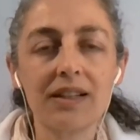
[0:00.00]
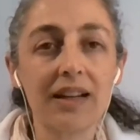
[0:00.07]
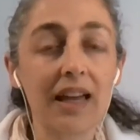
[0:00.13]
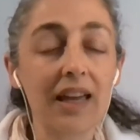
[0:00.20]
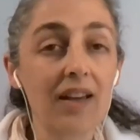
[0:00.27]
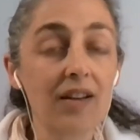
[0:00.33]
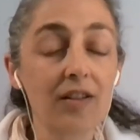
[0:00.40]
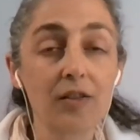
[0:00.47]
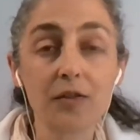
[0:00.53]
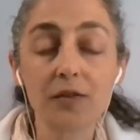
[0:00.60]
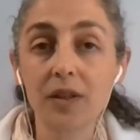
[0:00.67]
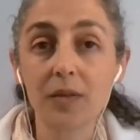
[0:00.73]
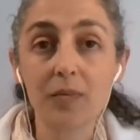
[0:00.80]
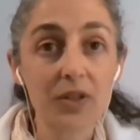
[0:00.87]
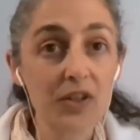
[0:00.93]
like
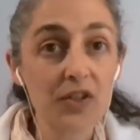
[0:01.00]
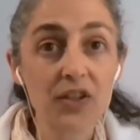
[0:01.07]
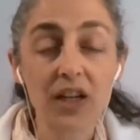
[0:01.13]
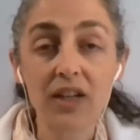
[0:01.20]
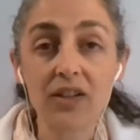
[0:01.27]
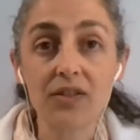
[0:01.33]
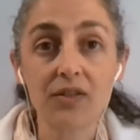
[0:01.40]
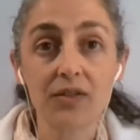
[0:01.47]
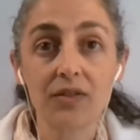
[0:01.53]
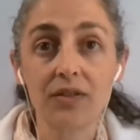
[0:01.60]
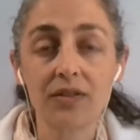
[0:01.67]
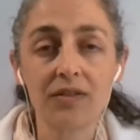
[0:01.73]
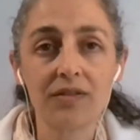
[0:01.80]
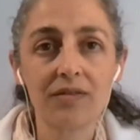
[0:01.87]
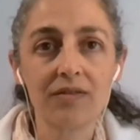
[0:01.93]
of
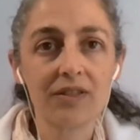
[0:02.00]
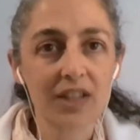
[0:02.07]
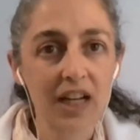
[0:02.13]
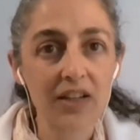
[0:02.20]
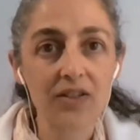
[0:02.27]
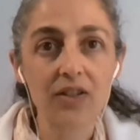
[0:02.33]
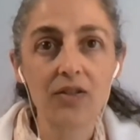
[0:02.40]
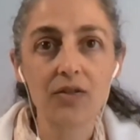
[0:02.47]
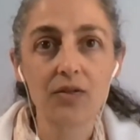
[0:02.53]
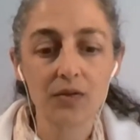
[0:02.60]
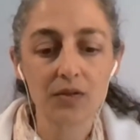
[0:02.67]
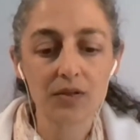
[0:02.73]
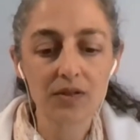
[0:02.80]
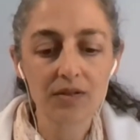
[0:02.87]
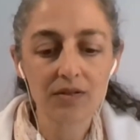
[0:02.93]
appreciation, gratitude.